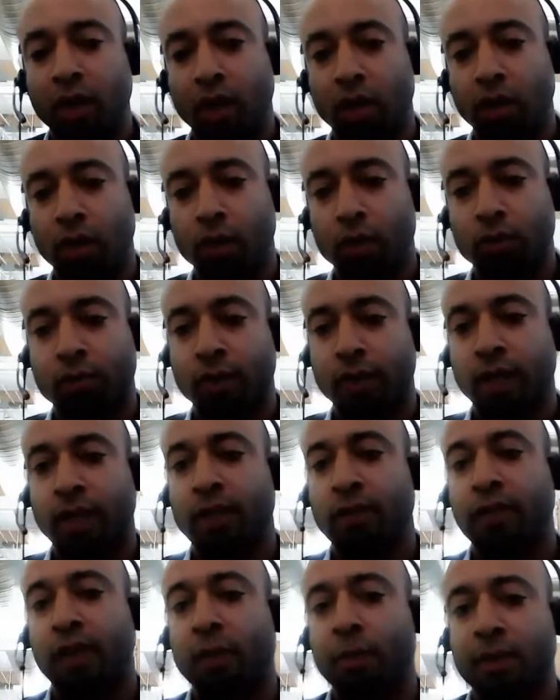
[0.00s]
and those front-end
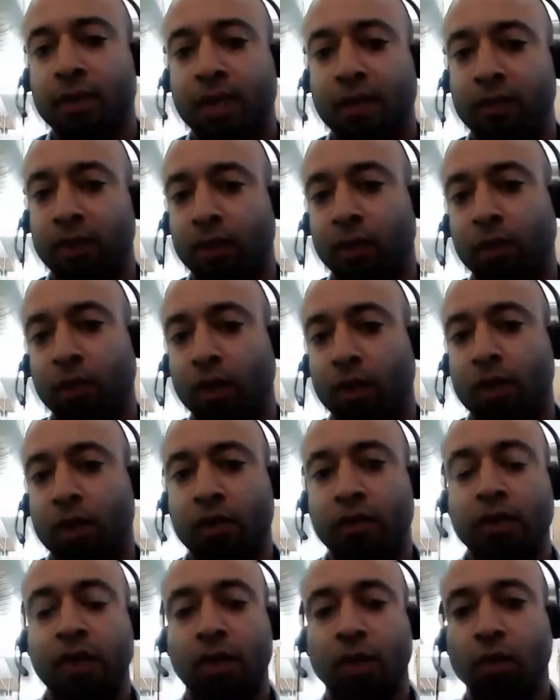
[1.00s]
developers having no knowledge of
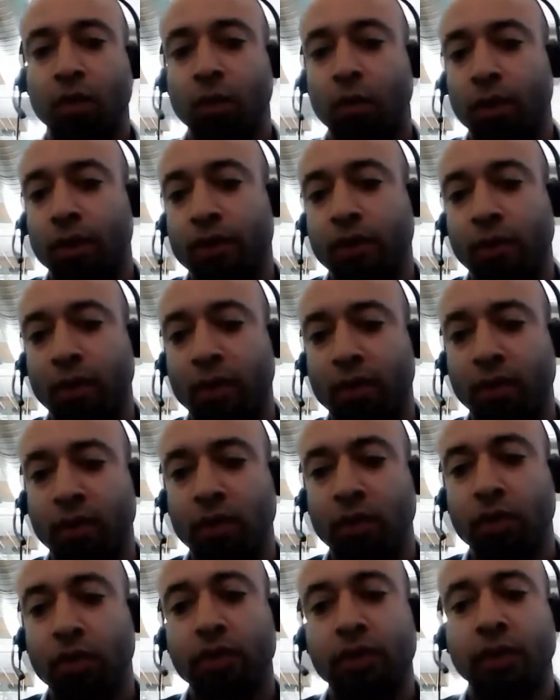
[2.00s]
Sitecore whatsoever,
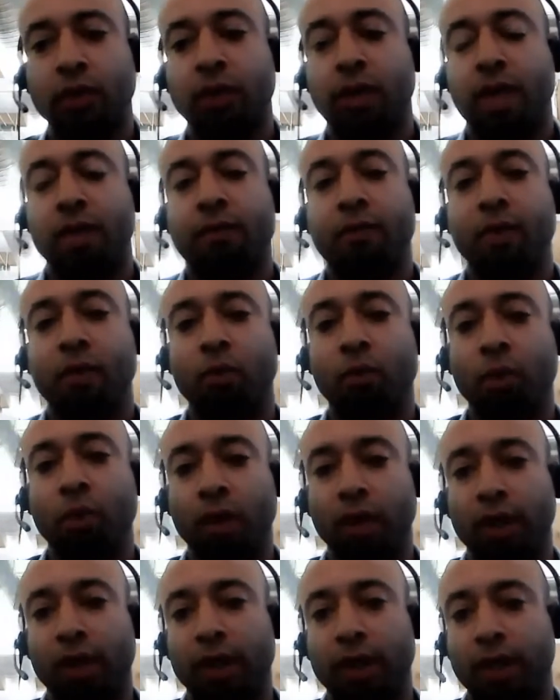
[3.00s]
you can still have them
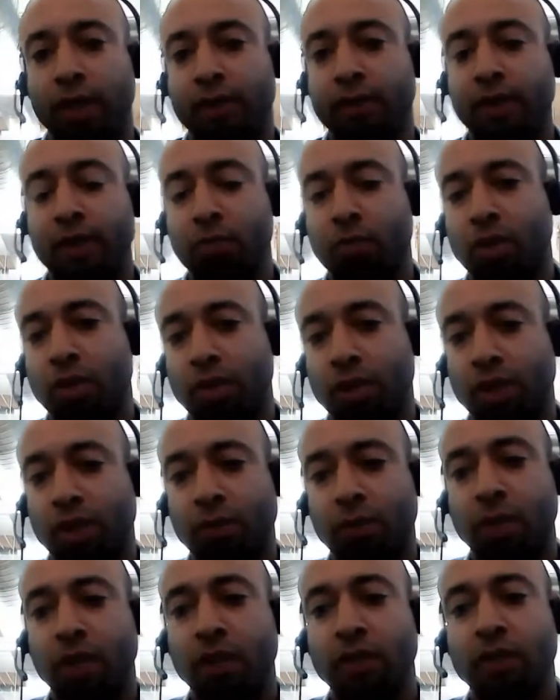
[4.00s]
working in that same project
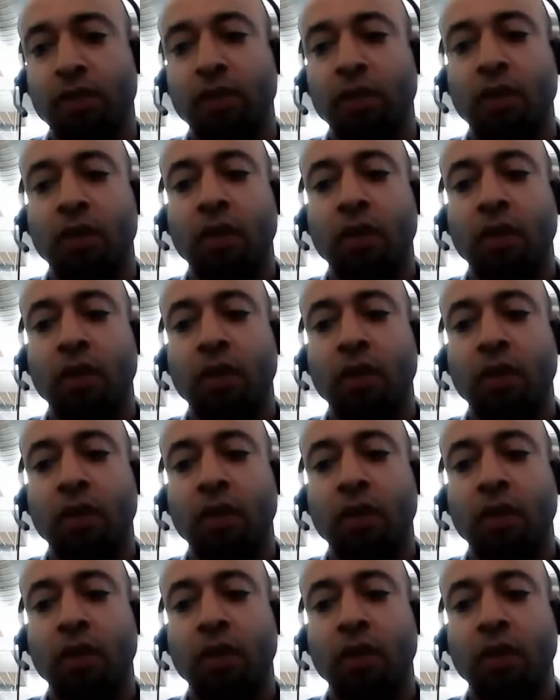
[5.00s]
space.